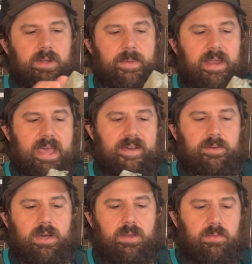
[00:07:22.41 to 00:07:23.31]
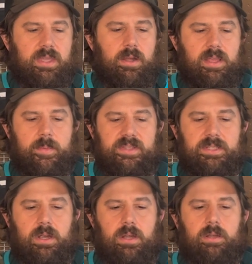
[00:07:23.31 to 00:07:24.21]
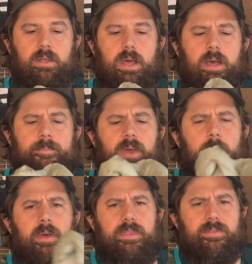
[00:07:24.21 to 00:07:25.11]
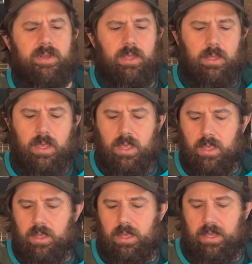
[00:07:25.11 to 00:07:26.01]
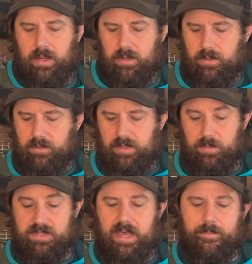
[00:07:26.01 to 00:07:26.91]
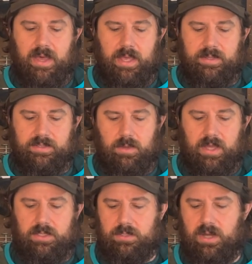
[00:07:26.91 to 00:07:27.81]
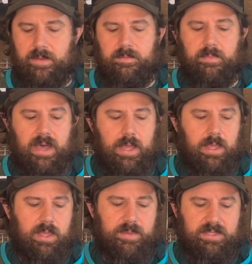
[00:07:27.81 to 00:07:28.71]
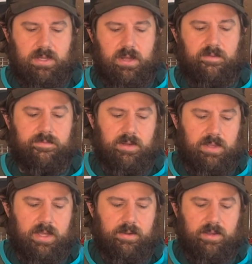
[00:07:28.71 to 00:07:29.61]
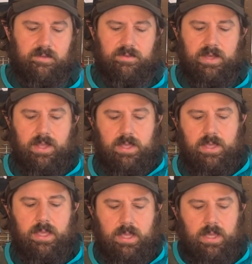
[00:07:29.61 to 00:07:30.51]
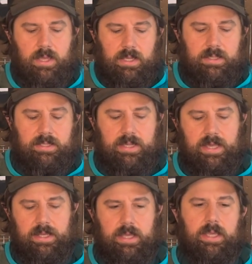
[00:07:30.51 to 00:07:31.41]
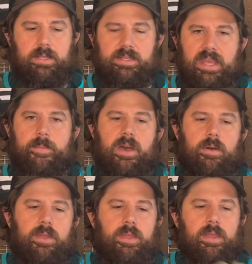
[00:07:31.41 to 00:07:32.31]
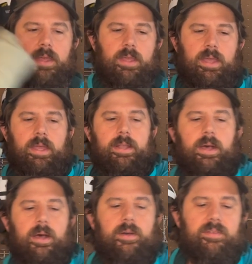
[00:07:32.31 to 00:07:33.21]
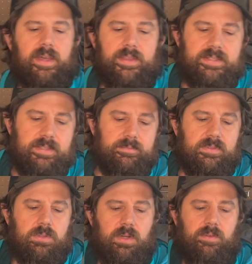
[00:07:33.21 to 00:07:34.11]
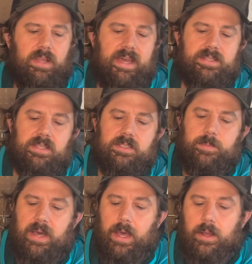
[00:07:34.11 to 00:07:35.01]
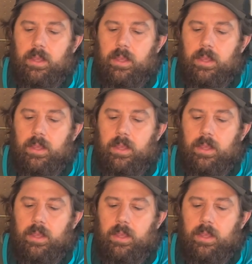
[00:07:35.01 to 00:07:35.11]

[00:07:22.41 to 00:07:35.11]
it about half on, carried an MSR Hubba 3, and it was not mine, so I just grabbed my MSR Freelight Rainfly to kind of demo. And I've got this sort of elastic spot